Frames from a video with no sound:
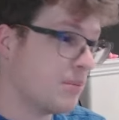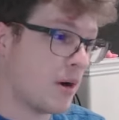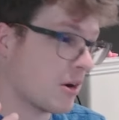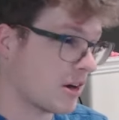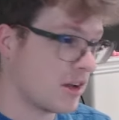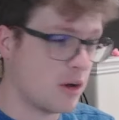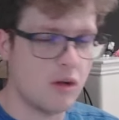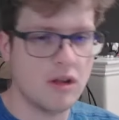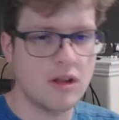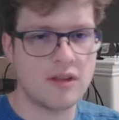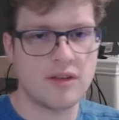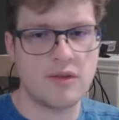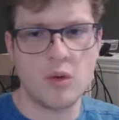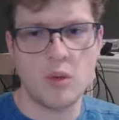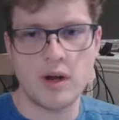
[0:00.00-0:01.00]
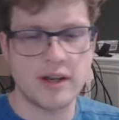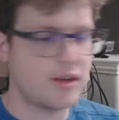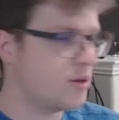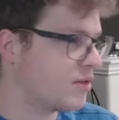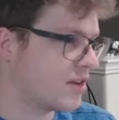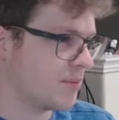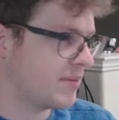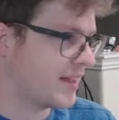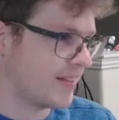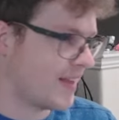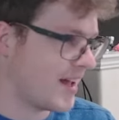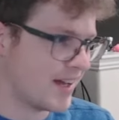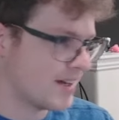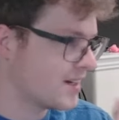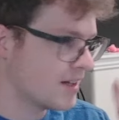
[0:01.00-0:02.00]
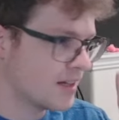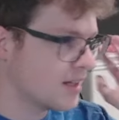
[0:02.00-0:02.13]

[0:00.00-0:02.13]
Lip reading: party holes if you want to do something like